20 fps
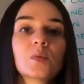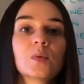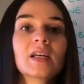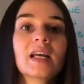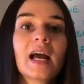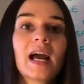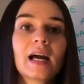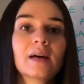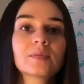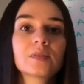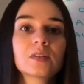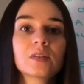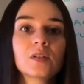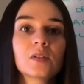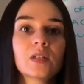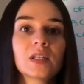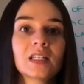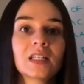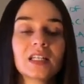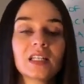we
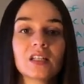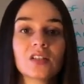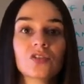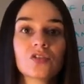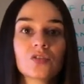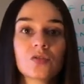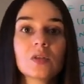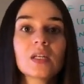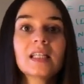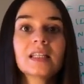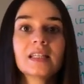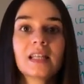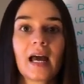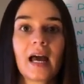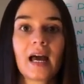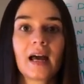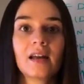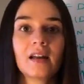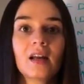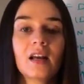absolutely need to treat
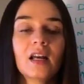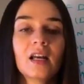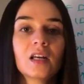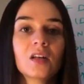that